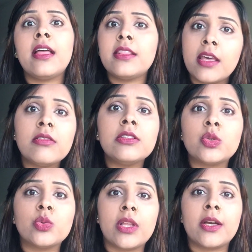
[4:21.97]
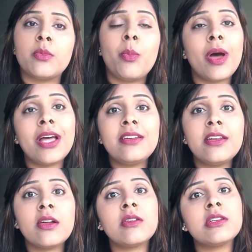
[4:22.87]
they will do that but you
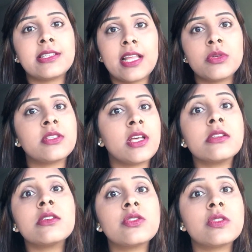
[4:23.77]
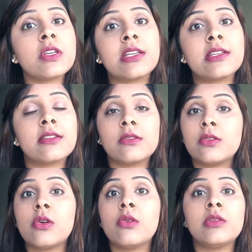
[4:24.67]
know islam is not so strict
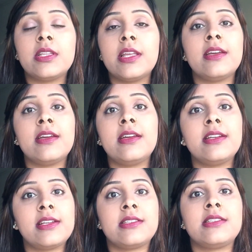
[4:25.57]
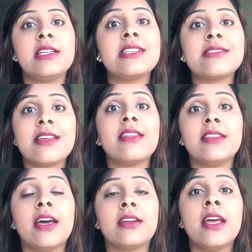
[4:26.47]
so they it is it is said
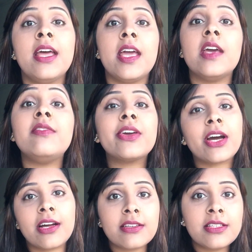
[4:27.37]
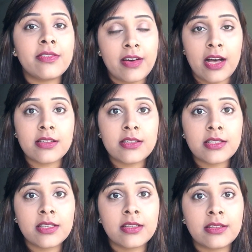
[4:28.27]
that if you can't
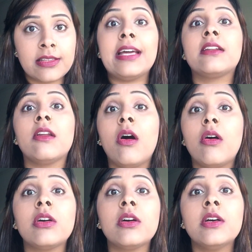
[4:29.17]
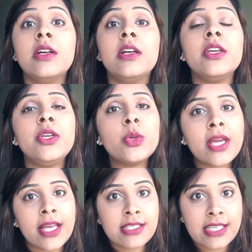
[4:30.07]
fast that long you
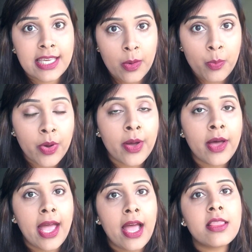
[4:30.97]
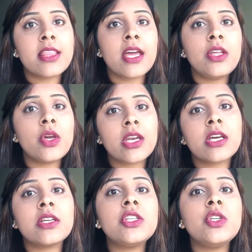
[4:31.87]
can skip and then you can
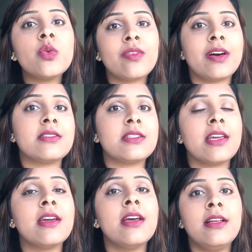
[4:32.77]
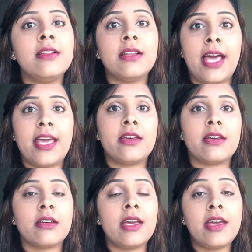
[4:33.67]
continue fasting
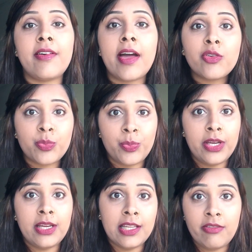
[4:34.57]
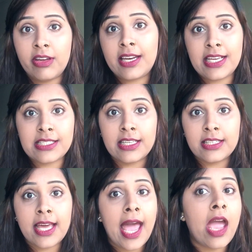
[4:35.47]
like if I would be living in
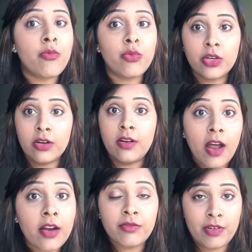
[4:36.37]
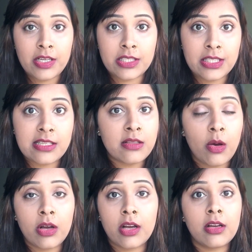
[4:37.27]
Iceland, I would not fast this
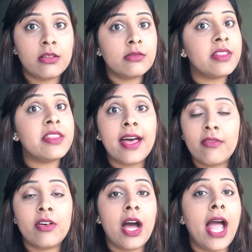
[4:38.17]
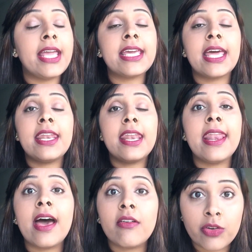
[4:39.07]
long. Never. I can
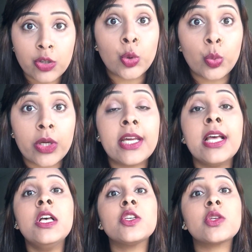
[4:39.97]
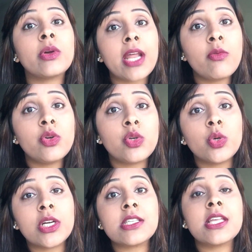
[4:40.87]
never do it. So what I would do
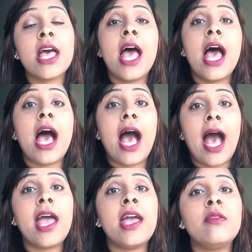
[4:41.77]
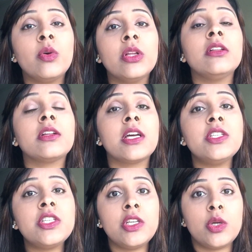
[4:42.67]
is I will
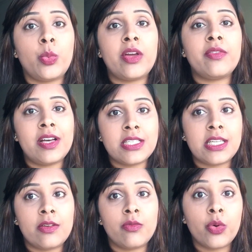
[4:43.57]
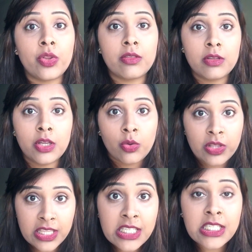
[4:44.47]
continue my fasting for, you know,
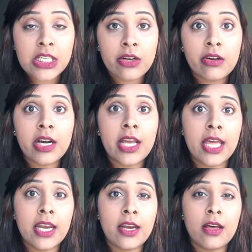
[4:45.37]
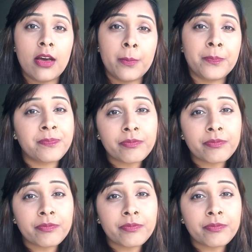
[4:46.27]
this year and um,